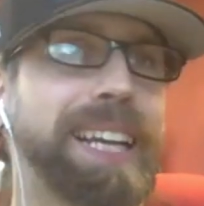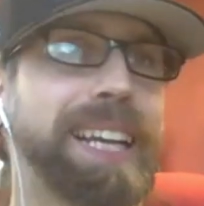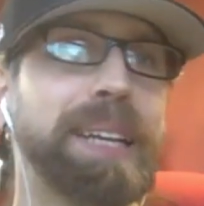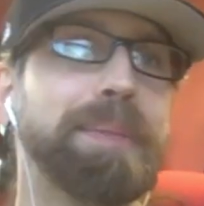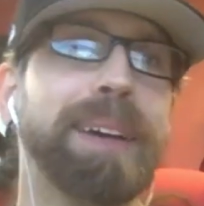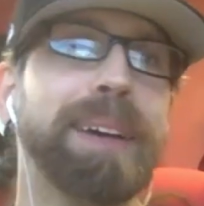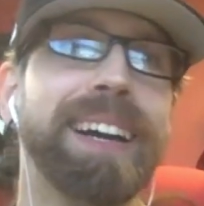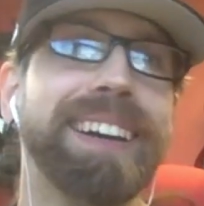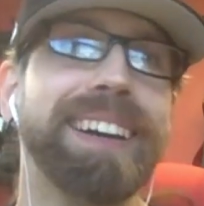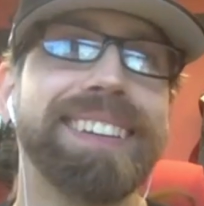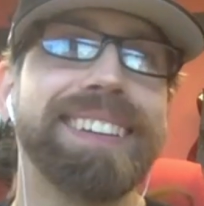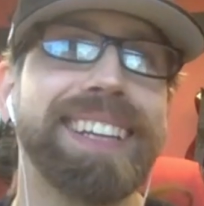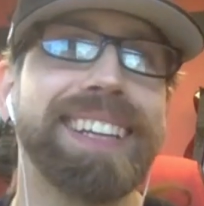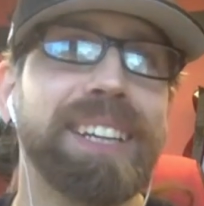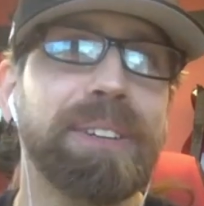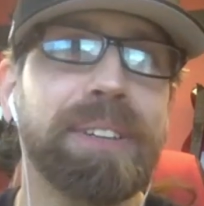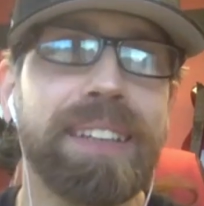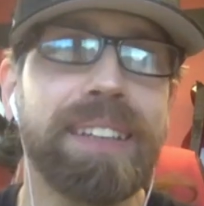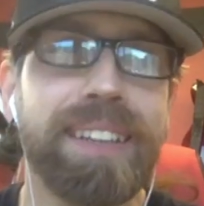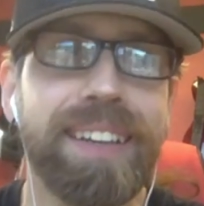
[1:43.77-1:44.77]
talking about?" You
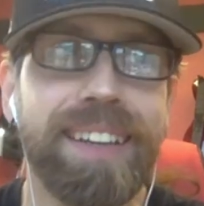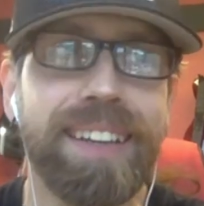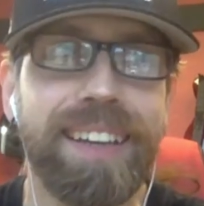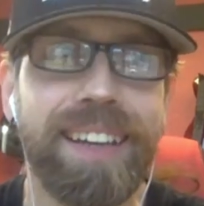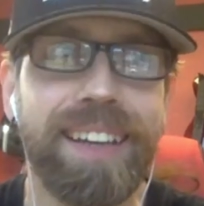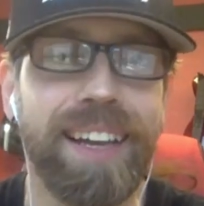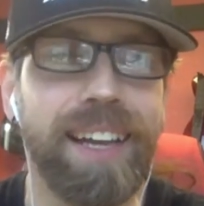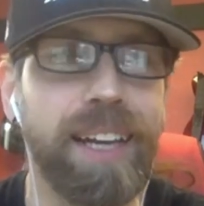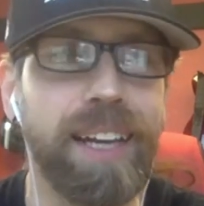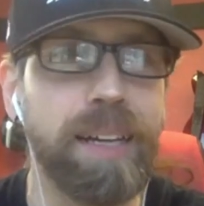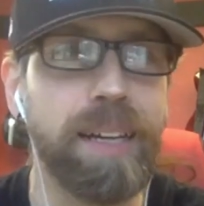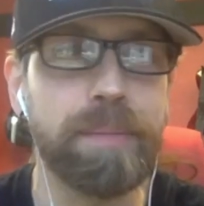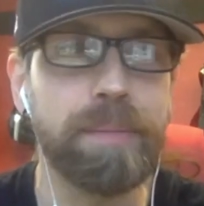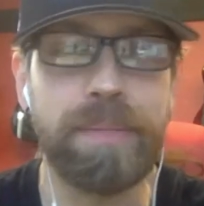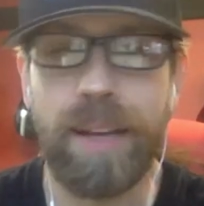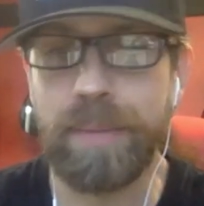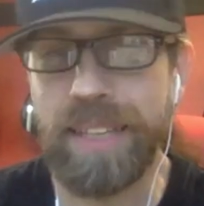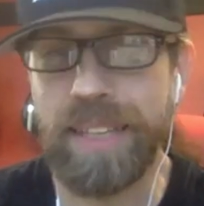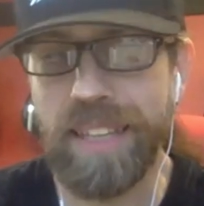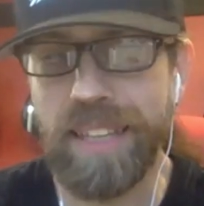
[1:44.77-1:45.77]
know? yeah. Um,
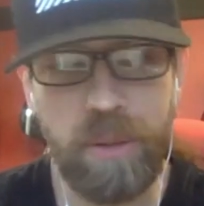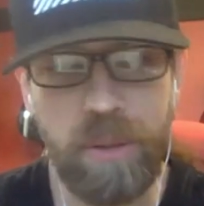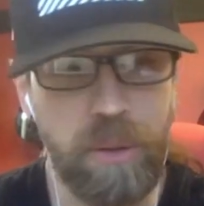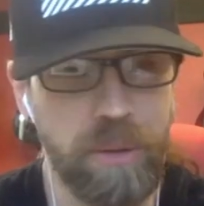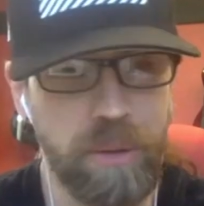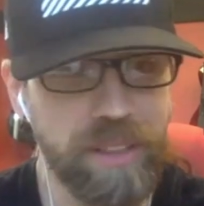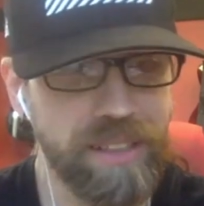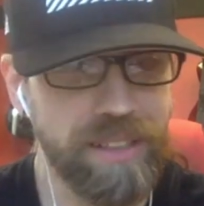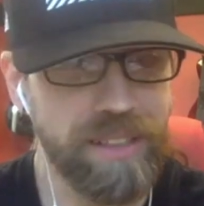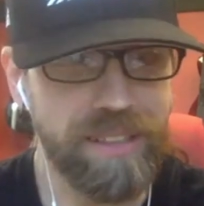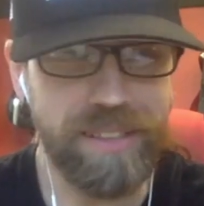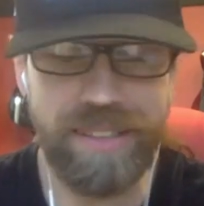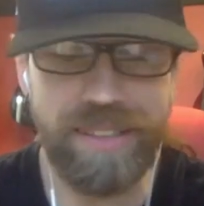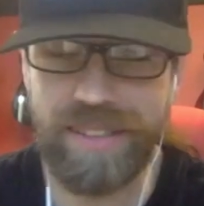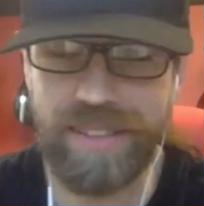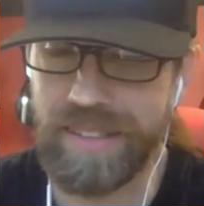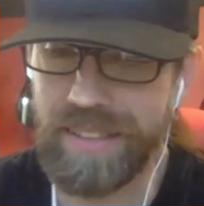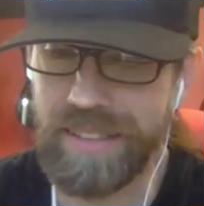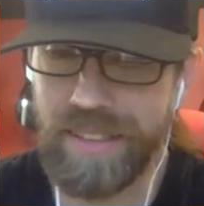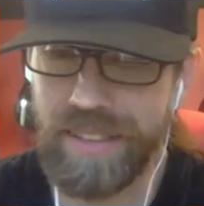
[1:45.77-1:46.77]
I mean, they were always
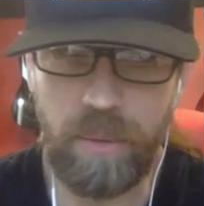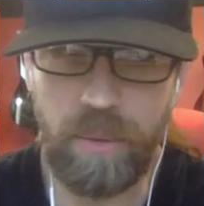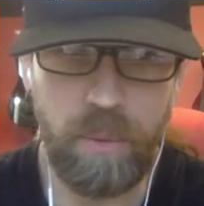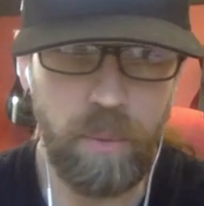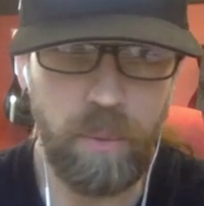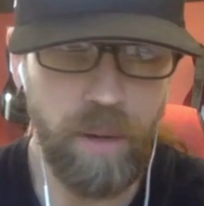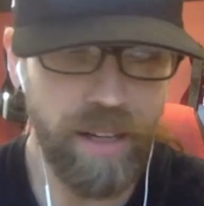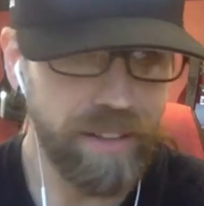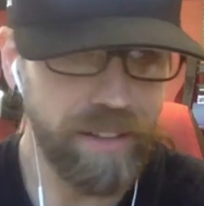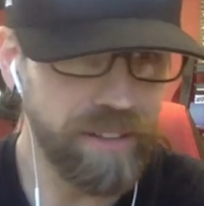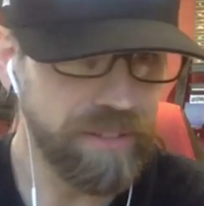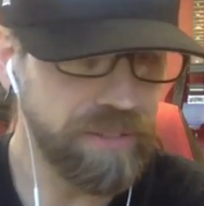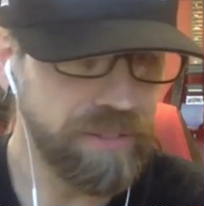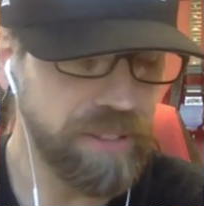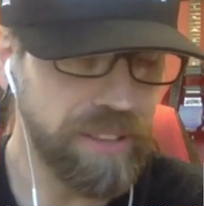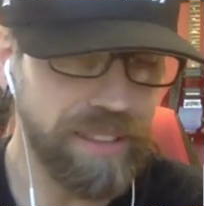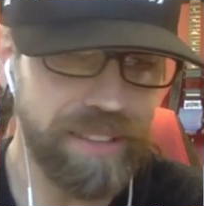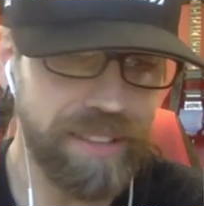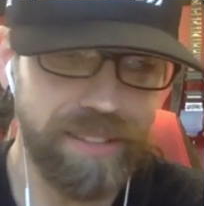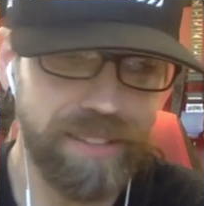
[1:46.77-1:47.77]

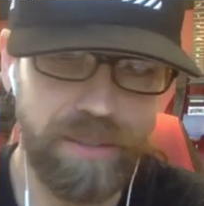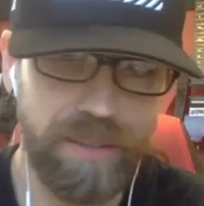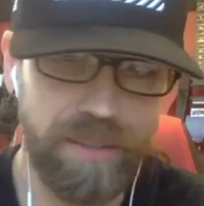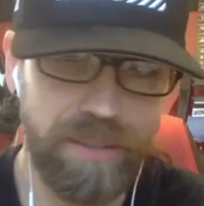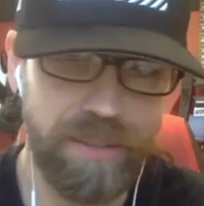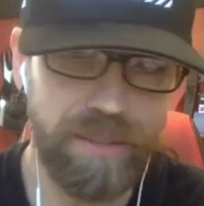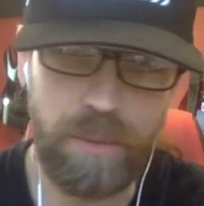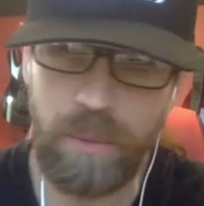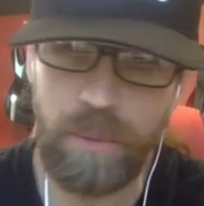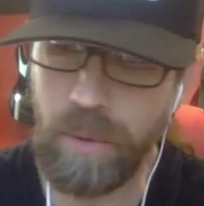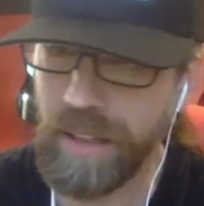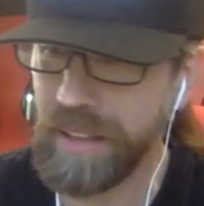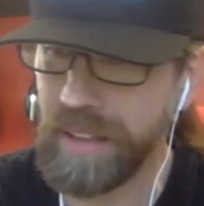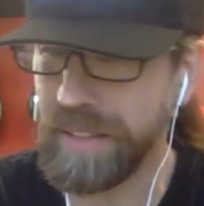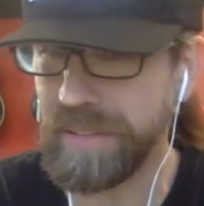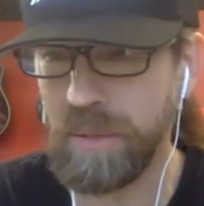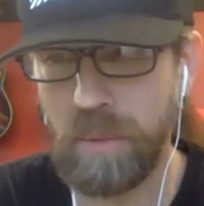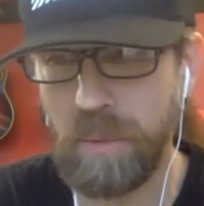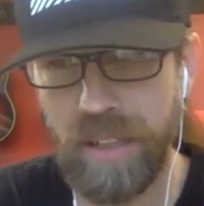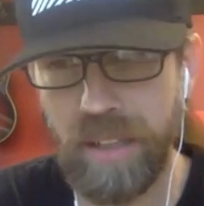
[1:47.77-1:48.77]
wonderful,
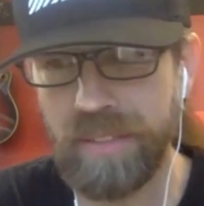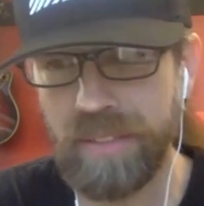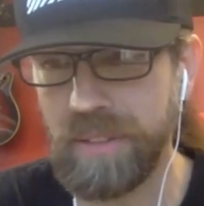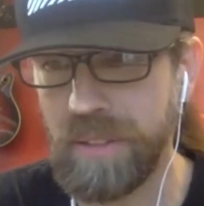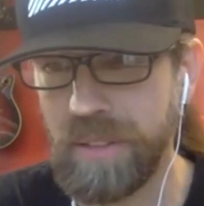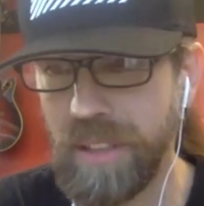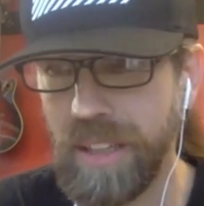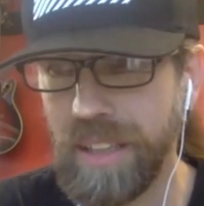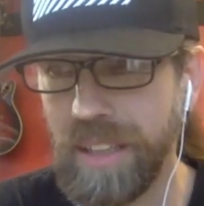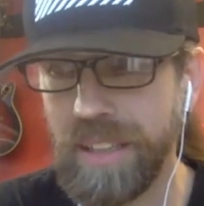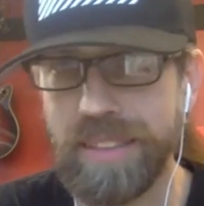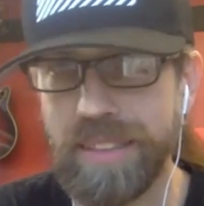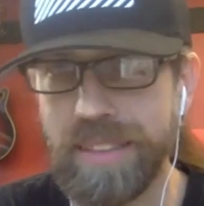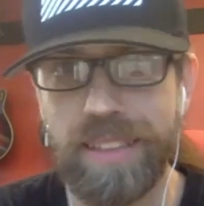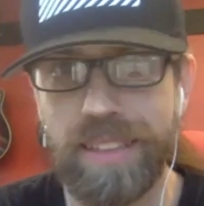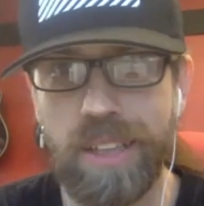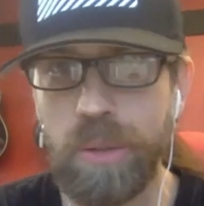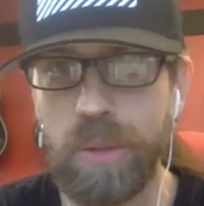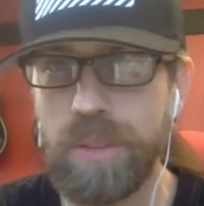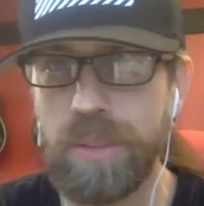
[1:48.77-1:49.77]
wonderful, wonderful dogs,
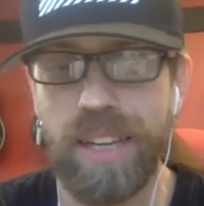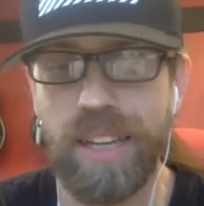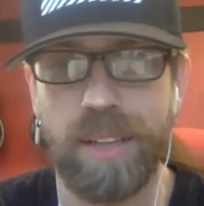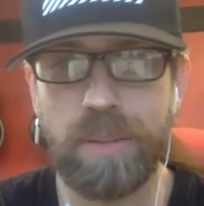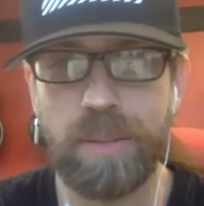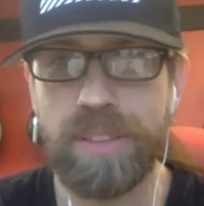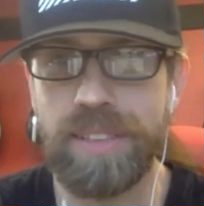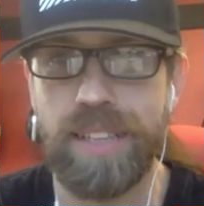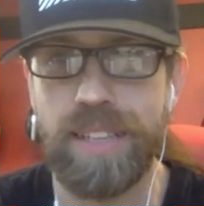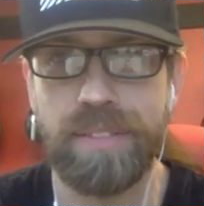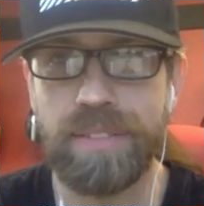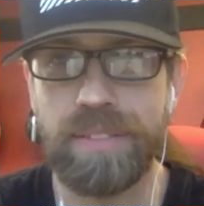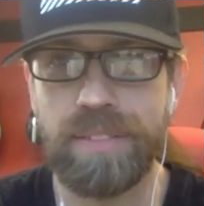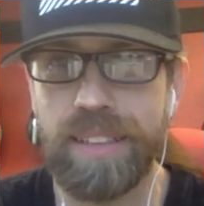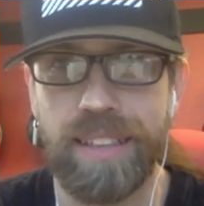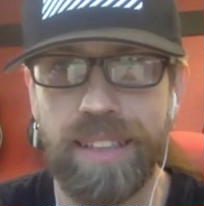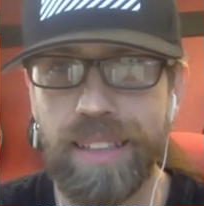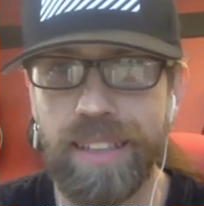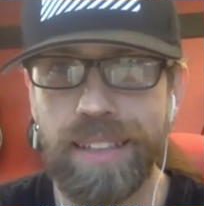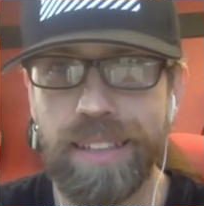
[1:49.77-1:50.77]
and Hotai was
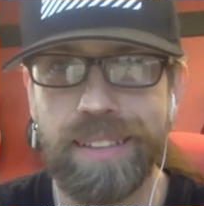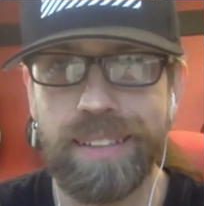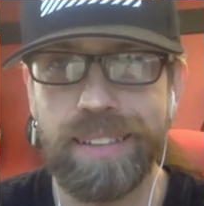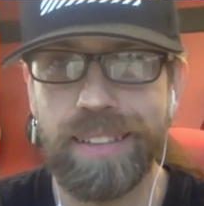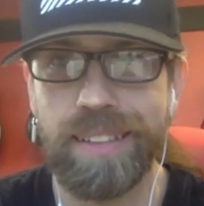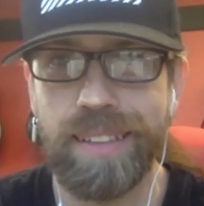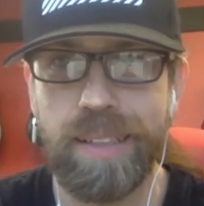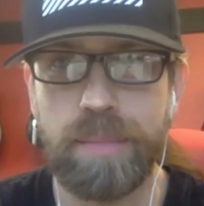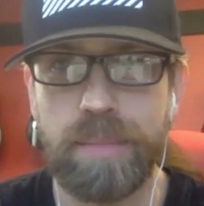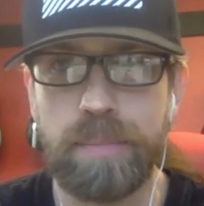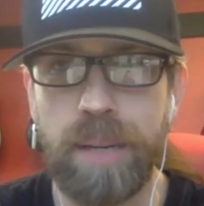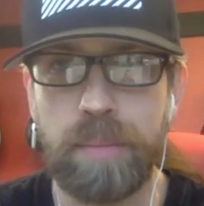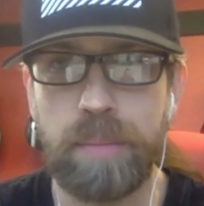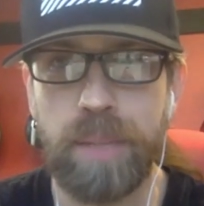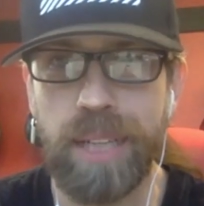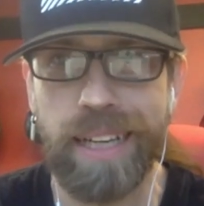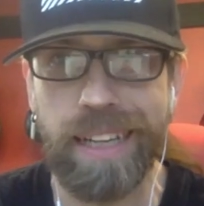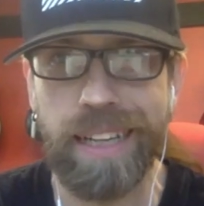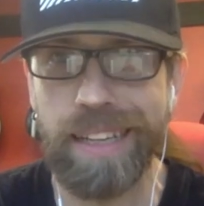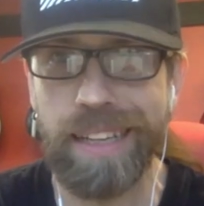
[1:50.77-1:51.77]
definitely my
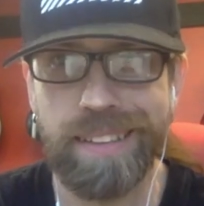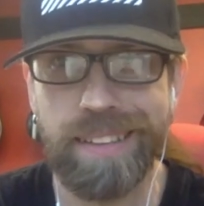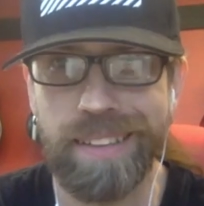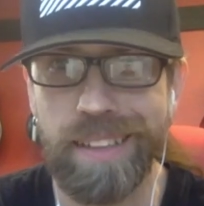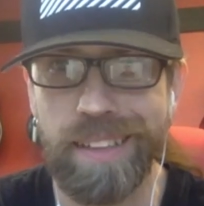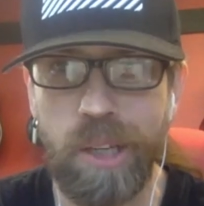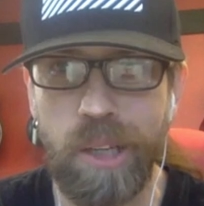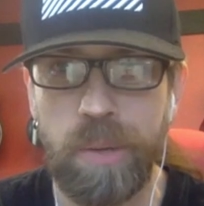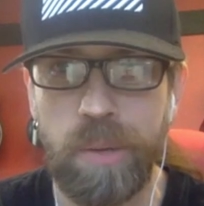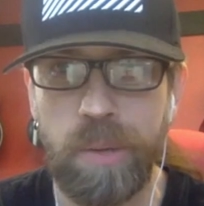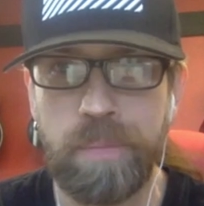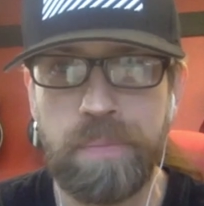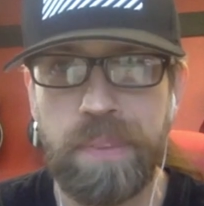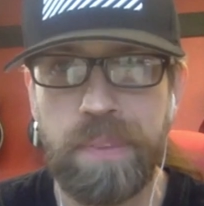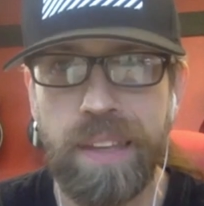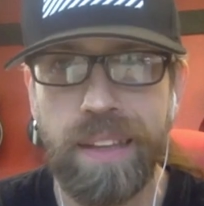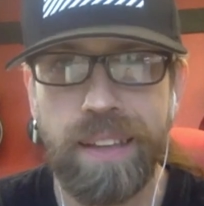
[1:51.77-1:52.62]
buddy, you know.